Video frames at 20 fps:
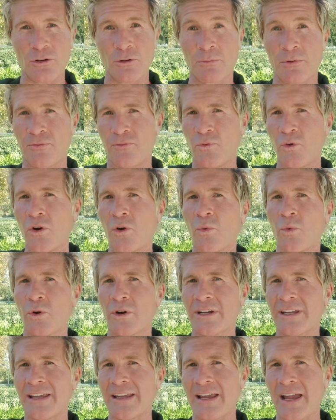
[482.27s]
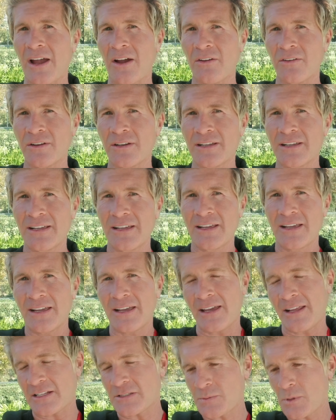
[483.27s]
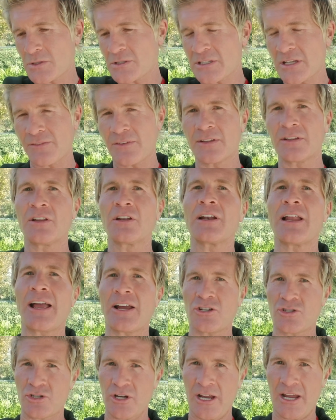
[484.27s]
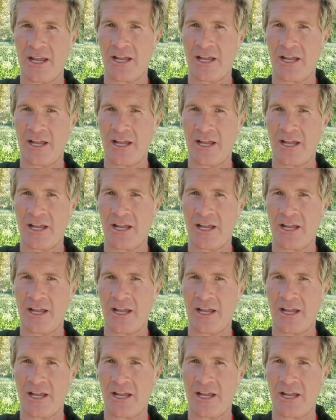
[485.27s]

or before working out. And it's supposed to give you a little extra